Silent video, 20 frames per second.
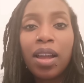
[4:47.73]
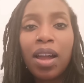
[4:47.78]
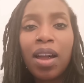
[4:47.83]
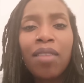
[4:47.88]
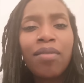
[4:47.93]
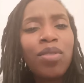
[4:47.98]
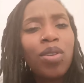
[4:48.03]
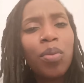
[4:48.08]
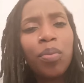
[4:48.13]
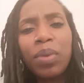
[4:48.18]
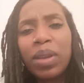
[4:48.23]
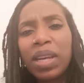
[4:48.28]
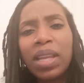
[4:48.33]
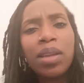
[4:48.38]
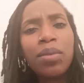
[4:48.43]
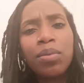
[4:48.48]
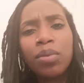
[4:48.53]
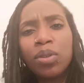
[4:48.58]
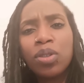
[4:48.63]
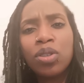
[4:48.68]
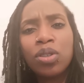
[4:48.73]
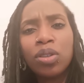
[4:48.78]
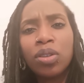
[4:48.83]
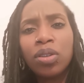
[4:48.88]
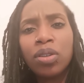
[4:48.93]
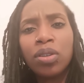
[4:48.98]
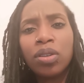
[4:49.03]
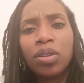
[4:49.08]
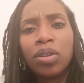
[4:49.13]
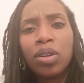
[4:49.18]
I've not been able
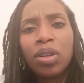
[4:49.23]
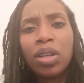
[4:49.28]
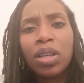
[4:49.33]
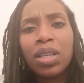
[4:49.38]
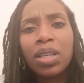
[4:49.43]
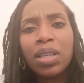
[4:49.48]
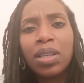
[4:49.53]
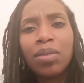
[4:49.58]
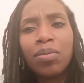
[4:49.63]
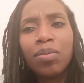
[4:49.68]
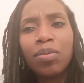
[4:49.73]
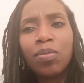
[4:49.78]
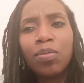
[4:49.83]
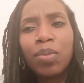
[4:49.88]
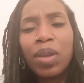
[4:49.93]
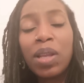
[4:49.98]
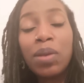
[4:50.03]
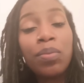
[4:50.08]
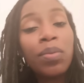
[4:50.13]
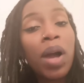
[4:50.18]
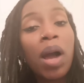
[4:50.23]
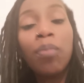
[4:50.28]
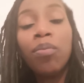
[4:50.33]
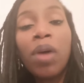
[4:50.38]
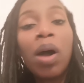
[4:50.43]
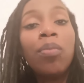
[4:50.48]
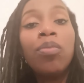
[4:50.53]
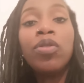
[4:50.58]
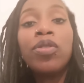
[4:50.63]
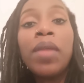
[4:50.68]
to
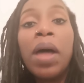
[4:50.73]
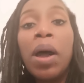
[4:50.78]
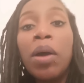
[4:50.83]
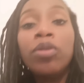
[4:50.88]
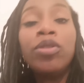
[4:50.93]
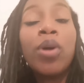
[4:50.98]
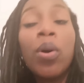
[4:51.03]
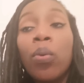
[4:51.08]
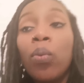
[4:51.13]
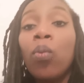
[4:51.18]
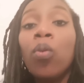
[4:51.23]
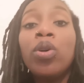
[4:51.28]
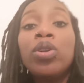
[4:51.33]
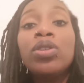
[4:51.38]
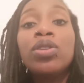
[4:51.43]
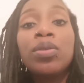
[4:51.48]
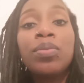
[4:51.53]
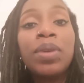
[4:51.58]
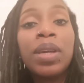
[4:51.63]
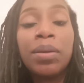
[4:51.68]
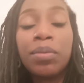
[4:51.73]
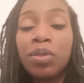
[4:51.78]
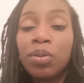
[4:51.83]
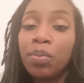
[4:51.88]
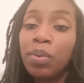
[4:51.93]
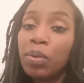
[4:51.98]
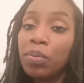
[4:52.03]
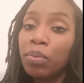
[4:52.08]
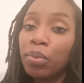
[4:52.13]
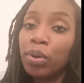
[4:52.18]
I don't want to be able to
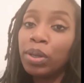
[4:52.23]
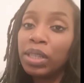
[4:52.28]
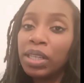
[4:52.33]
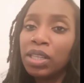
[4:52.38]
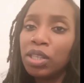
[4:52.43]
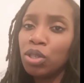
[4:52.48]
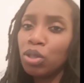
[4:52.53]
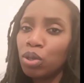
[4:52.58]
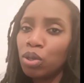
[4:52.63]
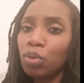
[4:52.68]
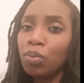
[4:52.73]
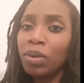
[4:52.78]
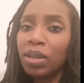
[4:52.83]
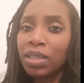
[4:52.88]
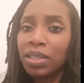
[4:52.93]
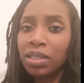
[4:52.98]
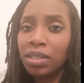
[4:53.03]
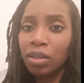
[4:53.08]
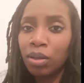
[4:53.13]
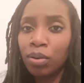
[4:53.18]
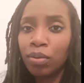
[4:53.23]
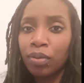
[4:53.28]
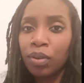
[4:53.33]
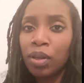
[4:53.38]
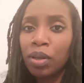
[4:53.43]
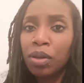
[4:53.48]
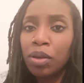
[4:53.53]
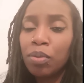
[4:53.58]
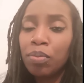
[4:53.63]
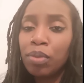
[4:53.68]
pinpoint it to myself,
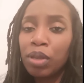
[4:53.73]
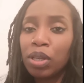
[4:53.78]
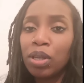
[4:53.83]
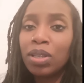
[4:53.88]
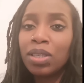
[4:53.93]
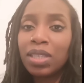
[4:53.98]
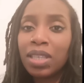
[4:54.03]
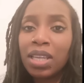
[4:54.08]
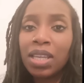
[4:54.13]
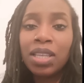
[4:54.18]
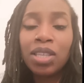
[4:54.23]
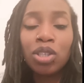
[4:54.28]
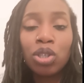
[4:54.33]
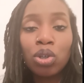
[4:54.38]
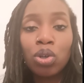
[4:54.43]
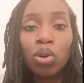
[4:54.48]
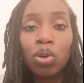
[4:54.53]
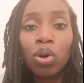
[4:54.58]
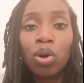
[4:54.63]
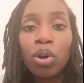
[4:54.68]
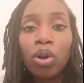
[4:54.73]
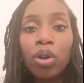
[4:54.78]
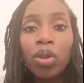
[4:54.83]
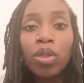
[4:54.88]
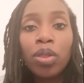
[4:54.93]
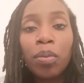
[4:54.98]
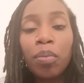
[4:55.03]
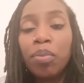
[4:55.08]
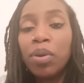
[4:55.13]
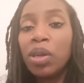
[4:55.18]
because it is not
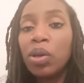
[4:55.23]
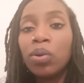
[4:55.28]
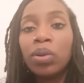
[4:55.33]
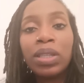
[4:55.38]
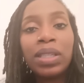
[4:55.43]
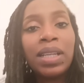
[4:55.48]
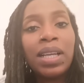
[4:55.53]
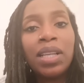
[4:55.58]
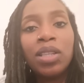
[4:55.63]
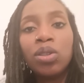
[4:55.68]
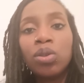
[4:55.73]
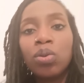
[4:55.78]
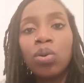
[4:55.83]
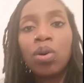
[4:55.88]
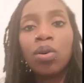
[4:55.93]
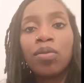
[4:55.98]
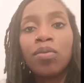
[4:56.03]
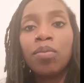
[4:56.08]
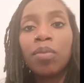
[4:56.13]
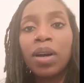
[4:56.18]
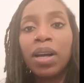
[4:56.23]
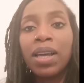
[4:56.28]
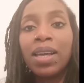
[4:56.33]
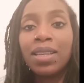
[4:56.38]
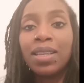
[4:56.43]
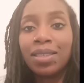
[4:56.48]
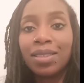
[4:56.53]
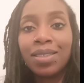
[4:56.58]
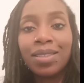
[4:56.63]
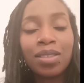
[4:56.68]
the be all and end all of my
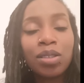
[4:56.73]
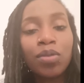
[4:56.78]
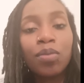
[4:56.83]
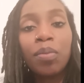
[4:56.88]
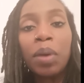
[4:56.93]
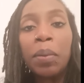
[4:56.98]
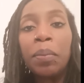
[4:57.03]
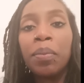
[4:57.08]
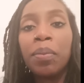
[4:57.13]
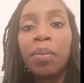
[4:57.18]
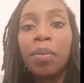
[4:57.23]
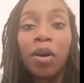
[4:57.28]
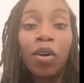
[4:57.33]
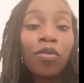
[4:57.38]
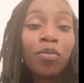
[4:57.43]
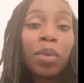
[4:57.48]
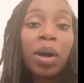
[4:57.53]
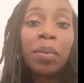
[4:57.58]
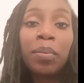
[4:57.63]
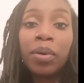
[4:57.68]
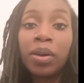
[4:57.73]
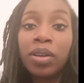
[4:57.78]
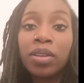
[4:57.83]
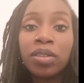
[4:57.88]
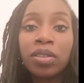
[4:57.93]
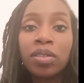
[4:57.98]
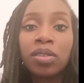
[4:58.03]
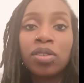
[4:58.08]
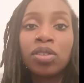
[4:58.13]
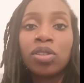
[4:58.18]
essence or of my
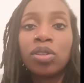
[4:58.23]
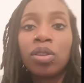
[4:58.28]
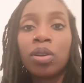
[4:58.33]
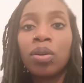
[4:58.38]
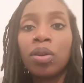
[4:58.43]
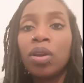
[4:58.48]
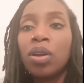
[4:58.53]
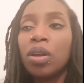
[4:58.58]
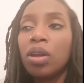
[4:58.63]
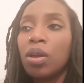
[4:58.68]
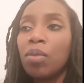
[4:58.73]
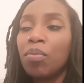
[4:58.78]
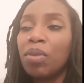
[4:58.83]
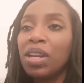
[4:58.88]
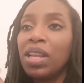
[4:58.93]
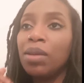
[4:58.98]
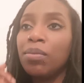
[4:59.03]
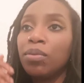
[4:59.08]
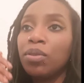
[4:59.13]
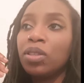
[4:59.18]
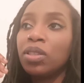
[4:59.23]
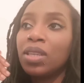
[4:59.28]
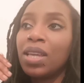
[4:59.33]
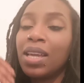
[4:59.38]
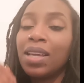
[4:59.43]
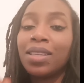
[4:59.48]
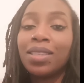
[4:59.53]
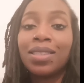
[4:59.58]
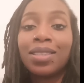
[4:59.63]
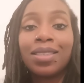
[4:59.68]
person. So being able to
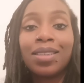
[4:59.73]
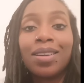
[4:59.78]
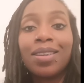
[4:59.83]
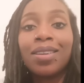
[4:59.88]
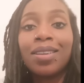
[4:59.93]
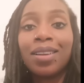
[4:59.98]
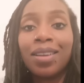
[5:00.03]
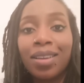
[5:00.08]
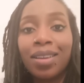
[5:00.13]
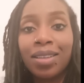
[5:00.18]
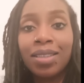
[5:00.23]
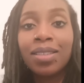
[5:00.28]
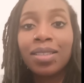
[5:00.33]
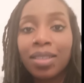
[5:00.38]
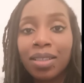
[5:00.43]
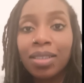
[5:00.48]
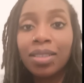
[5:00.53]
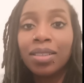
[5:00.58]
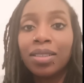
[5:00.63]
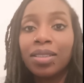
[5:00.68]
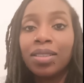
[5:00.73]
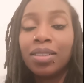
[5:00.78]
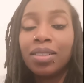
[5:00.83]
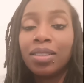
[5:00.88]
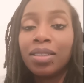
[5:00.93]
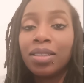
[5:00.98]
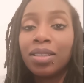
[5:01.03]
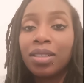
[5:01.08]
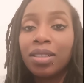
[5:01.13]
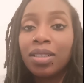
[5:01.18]
externalize it,
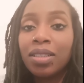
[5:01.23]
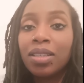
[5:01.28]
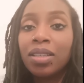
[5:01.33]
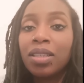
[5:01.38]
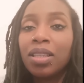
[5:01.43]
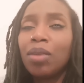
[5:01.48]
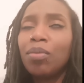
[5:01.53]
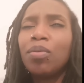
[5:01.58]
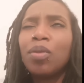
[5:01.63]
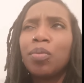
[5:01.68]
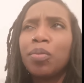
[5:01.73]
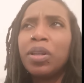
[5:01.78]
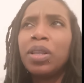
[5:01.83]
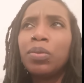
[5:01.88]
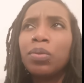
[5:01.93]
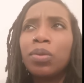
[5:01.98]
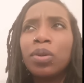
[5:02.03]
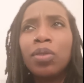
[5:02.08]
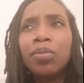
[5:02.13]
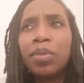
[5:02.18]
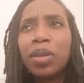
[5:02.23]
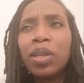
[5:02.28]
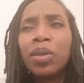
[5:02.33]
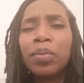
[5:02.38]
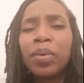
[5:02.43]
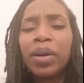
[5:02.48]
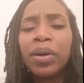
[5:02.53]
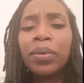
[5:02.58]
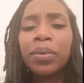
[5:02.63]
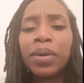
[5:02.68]
That probably would have been the
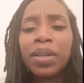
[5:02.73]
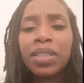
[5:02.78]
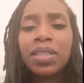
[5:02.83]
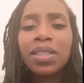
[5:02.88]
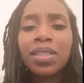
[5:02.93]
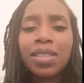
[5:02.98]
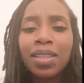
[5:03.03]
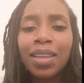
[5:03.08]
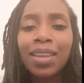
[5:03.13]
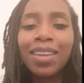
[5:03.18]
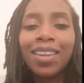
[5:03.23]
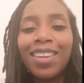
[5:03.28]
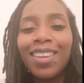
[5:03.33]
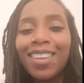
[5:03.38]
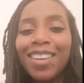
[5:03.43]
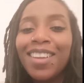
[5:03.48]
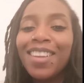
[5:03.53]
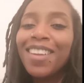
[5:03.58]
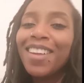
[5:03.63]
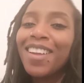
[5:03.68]
better word to say.